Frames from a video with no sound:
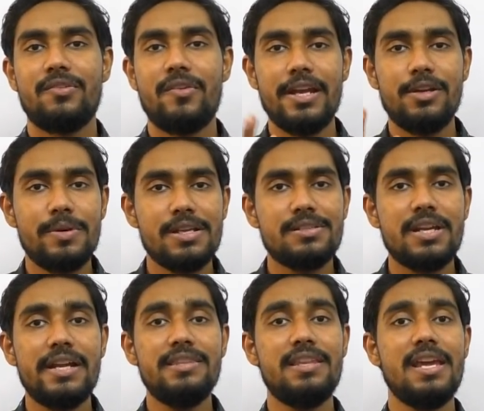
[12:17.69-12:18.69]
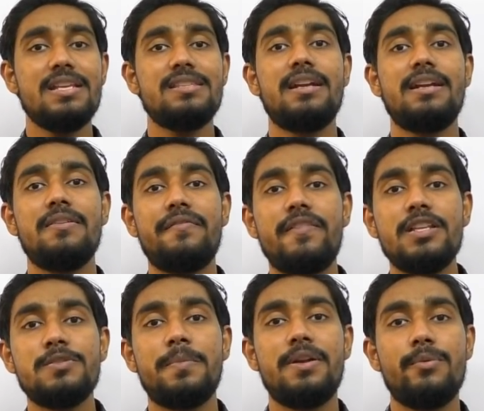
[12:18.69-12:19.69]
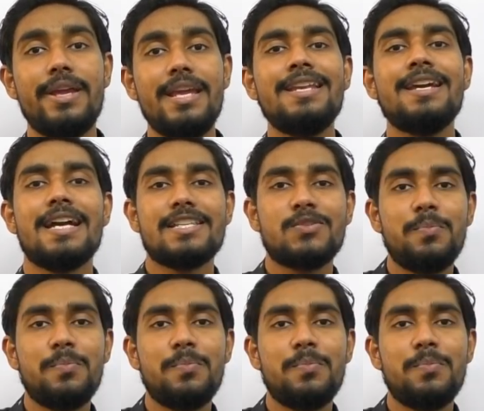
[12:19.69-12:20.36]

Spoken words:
Try to understand, there is a difference between